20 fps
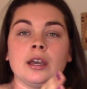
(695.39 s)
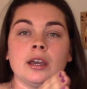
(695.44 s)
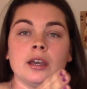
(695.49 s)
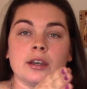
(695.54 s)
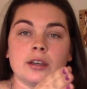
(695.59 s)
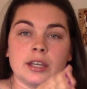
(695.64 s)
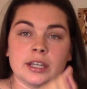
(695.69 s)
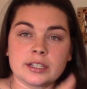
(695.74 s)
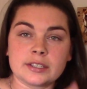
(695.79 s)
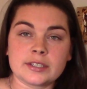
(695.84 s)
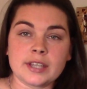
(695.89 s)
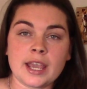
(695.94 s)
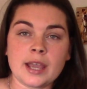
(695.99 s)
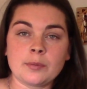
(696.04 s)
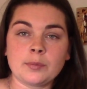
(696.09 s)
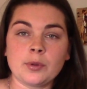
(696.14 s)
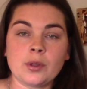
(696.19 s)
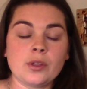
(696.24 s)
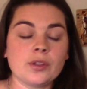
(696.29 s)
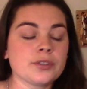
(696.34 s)

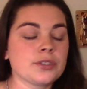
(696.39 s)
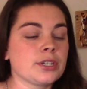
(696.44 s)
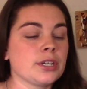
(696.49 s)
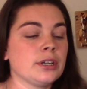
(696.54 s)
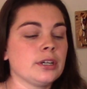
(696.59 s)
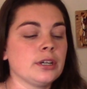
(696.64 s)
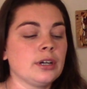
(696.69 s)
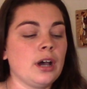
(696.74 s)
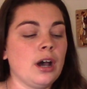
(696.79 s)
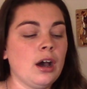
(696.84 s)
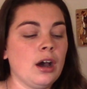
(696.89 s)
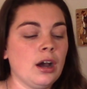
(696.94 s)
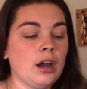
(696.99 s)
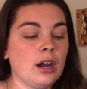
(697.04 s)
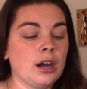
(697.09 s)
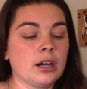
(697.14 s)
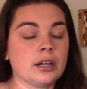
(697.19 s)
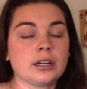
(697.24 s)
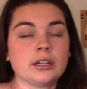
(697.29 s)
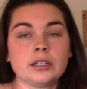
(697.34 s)
examples
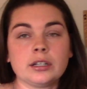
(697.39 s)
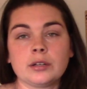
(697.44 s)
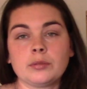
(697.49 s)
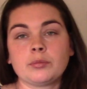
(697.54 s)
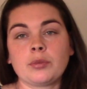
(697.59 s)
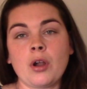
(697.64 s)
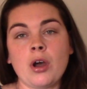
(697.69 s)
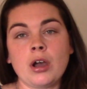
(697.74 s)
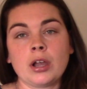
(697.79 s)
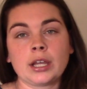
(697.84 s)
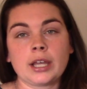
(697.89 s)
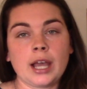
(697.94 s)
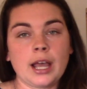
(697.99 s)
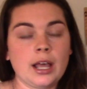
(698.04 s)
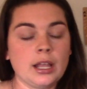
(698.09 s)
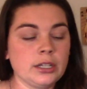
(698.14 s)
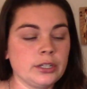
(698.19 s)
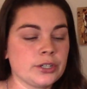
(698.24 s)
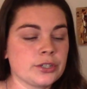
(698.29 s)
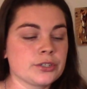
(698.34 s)
are prong
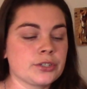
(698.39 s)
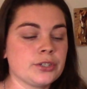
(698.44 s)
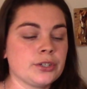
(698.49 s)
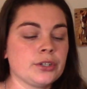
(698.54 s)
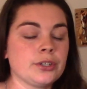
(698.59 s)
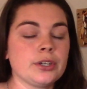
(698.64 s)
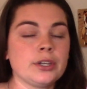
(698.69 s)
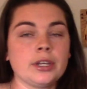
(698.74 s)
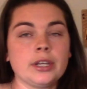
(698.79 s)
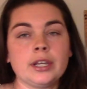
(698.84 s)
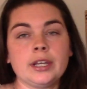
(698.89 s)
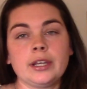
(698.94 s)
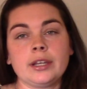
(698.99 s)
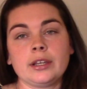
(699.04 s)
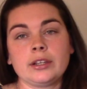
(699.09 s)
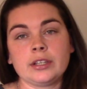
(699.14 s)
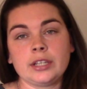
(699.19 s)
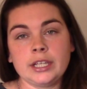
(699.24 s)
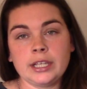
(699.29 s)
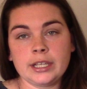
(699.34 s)
collars,
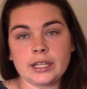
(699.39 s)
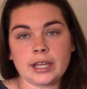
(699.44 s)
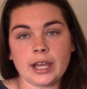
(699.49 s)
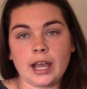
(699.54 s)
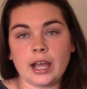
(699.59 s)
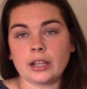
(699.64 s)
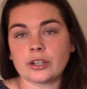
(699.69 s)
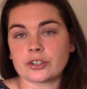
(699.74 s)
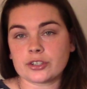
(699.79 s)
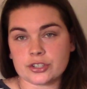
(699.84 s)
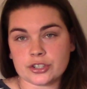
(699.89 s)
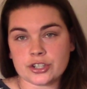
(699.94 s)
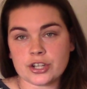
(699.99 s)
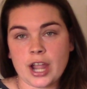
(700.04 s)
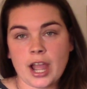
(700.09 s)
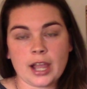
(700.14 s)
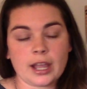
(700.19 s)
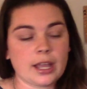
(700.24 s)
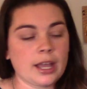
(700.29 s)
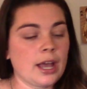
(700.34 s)
e-collars, a
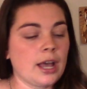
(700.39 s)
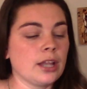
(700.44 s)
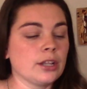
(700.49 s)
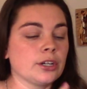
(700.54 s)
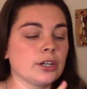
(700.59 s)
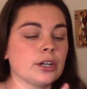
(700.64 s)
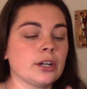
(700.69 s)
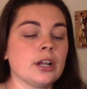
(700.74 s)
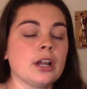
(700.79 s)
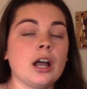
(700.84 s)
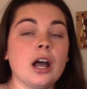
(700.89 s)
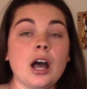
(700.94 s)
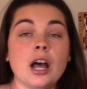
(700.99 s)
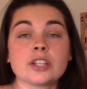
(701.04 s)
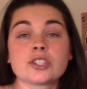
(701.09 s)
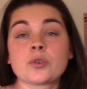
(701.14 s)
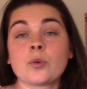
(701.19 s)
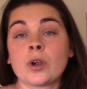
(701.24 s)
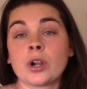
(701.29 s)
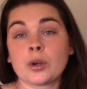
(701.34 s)
shock collar,
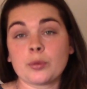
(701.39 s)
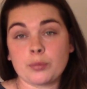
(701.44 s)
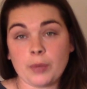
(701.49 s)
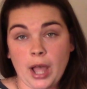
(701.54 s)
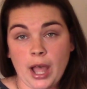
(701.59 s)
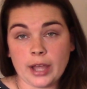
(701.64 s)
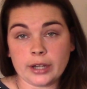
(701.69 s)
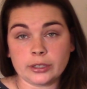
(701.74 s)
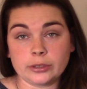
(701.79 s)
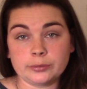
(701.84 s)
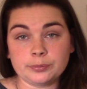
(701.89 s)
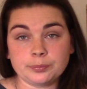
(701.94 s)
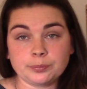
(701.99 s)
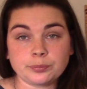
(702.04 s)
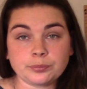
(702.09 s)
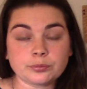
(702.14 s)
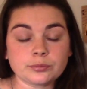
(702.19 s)
a squirt bottle,